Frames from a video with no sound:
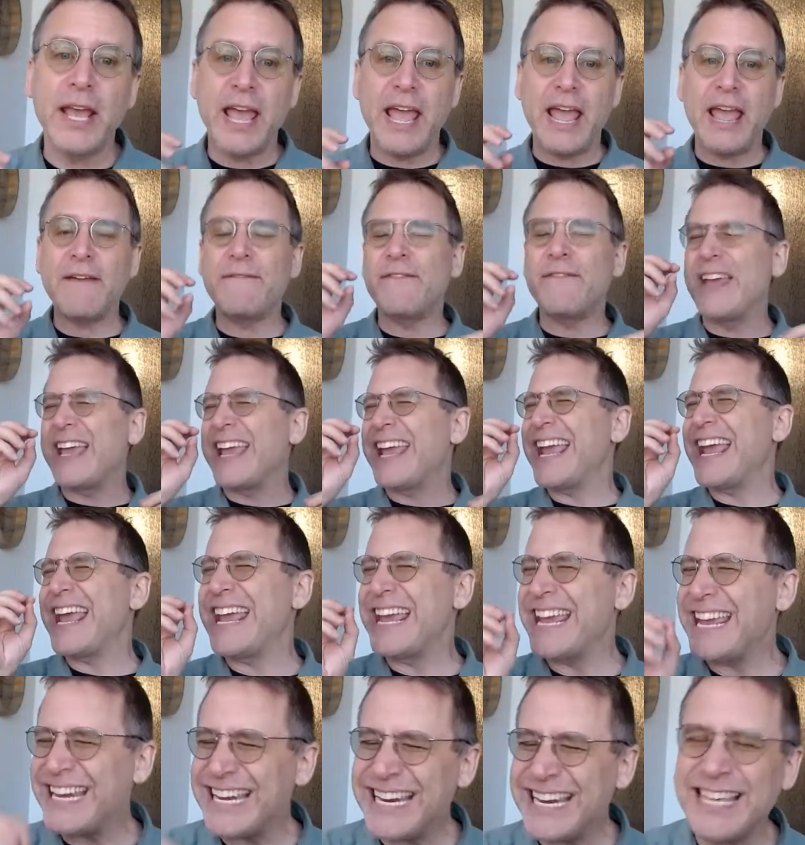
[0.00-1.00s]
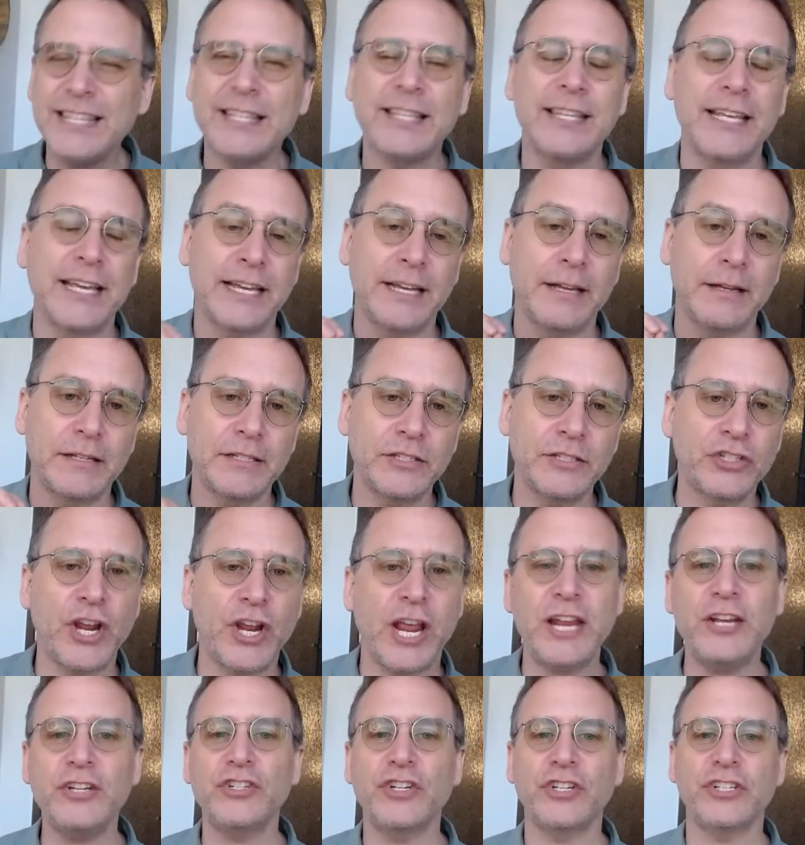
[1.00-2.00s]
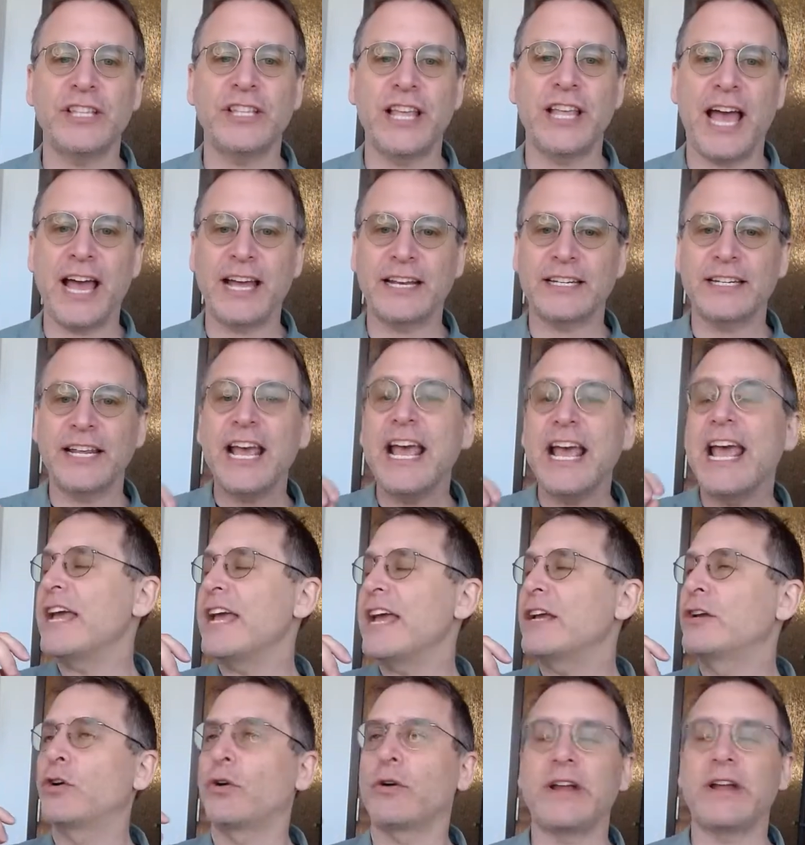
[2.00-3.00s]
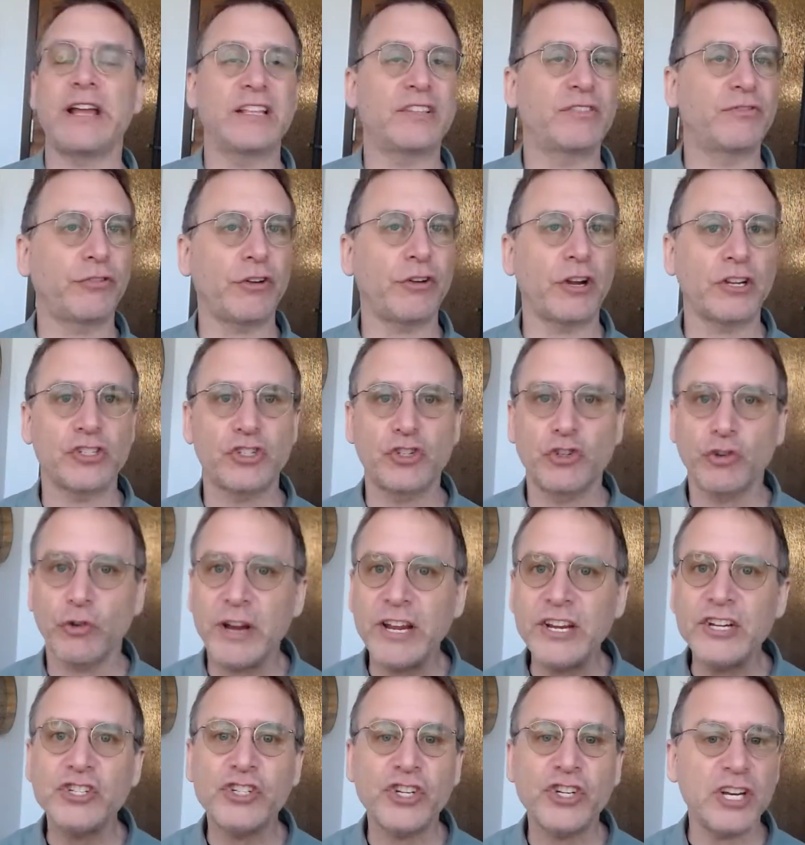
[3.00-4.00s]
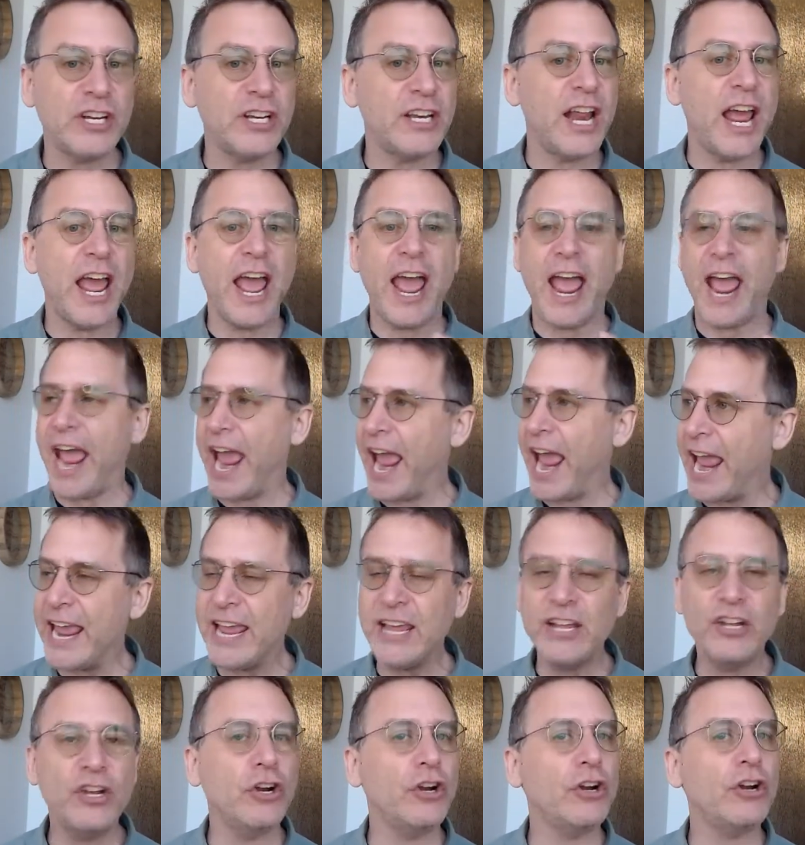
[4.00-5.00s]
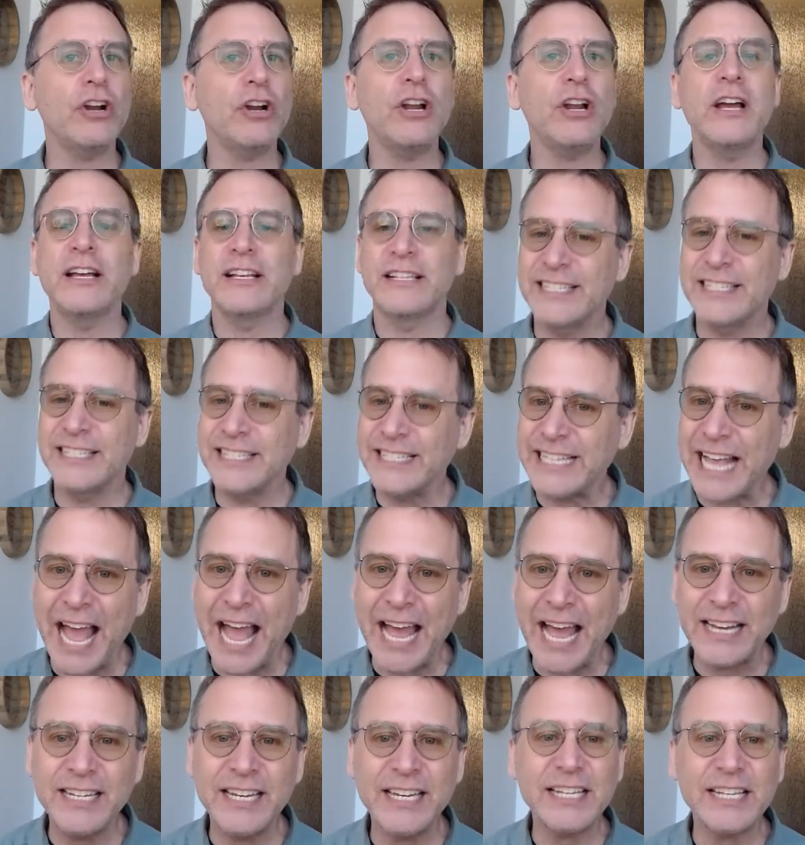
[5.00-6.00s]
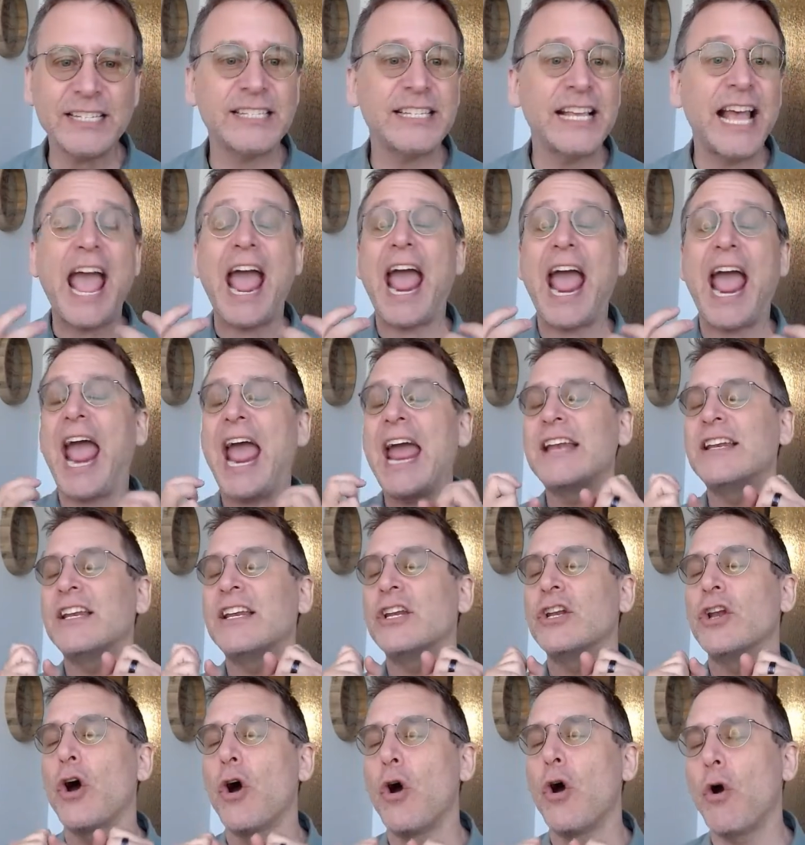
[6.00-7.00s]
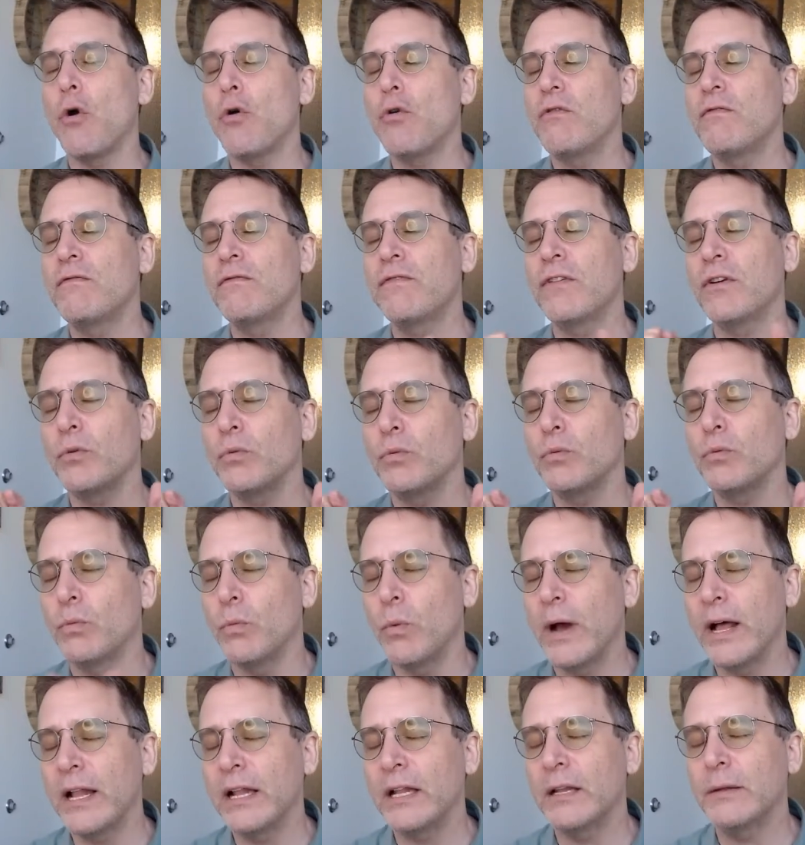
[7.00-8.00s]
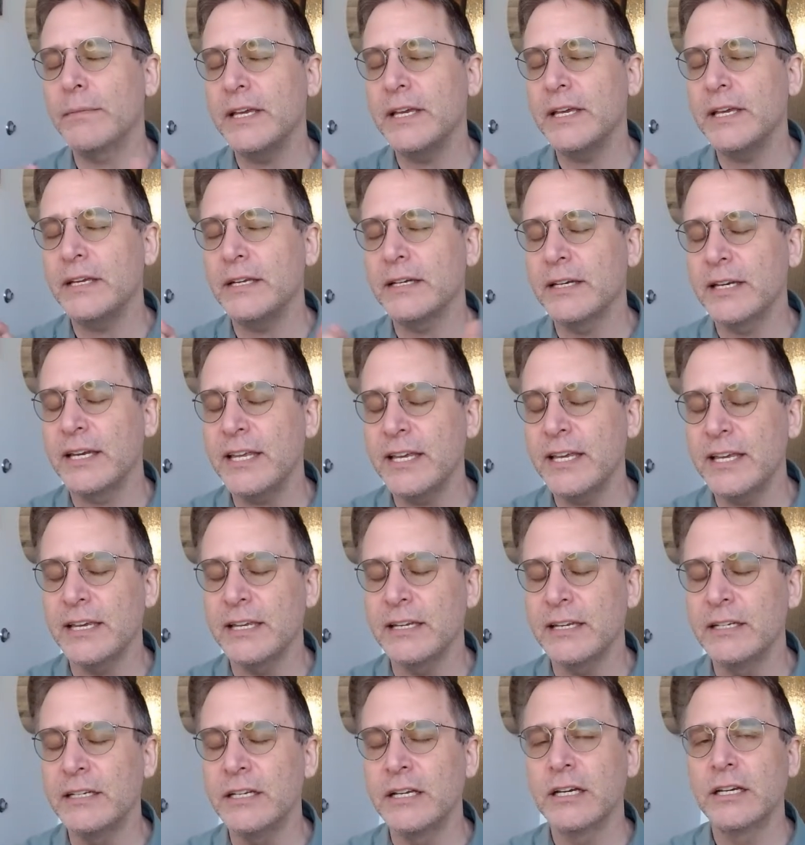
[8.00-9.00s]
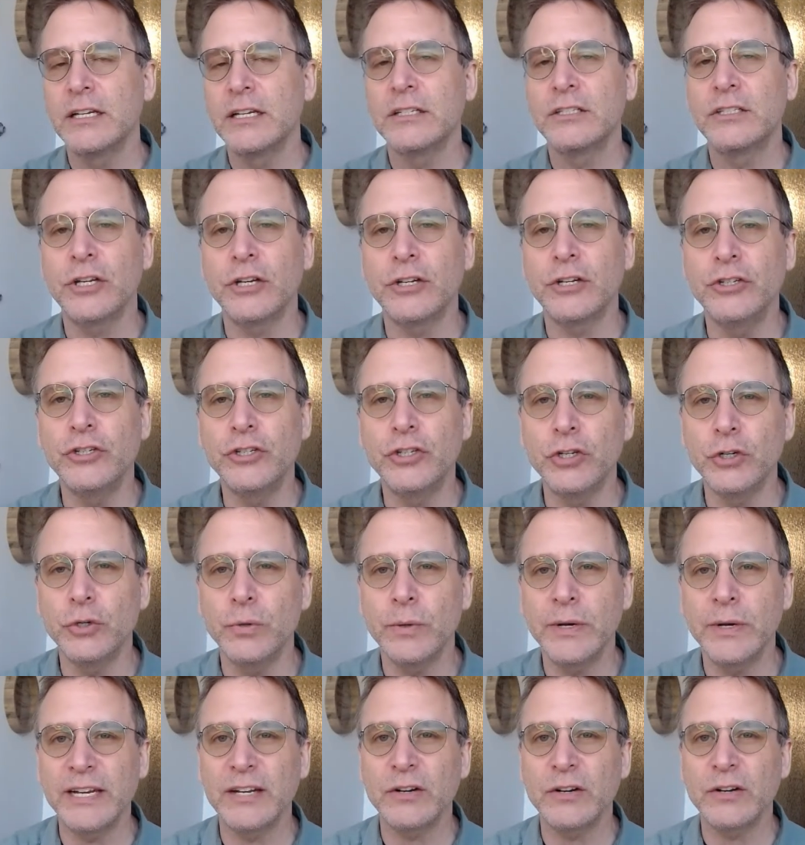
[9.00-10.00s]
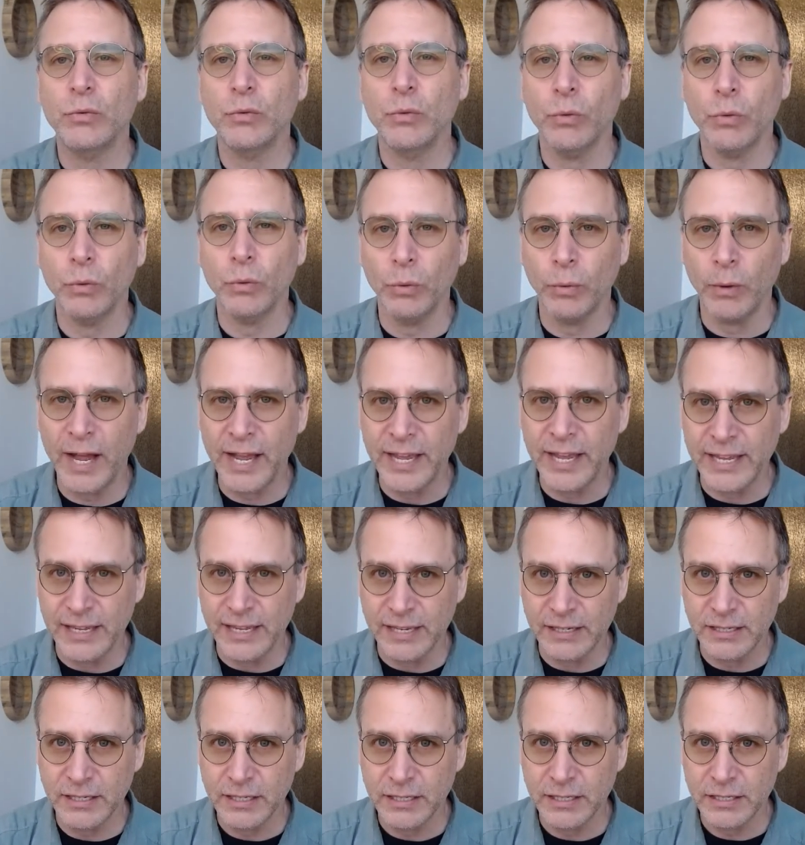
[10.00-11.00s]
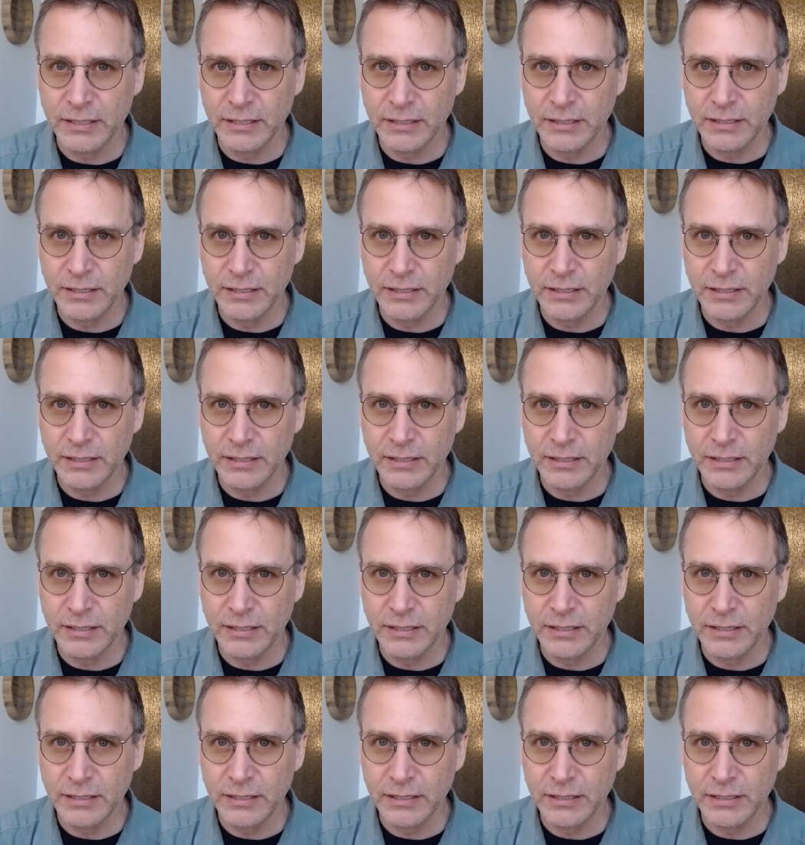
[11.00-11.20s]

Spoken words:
If anything changes that, it creates frustration, anger, sadness, and an overwhelming need to do it right.